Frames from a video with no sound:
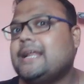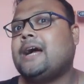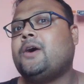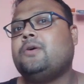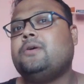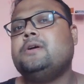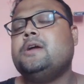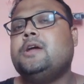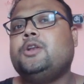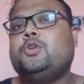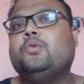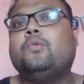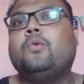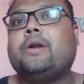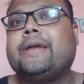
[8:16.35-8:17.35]
now
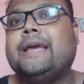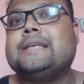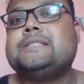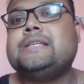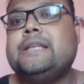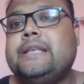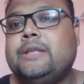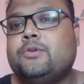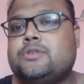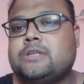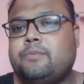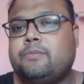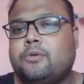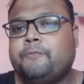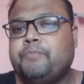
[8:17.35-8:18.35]
to work as the new
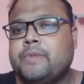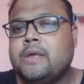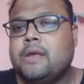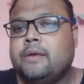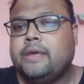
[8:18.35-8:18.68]
support.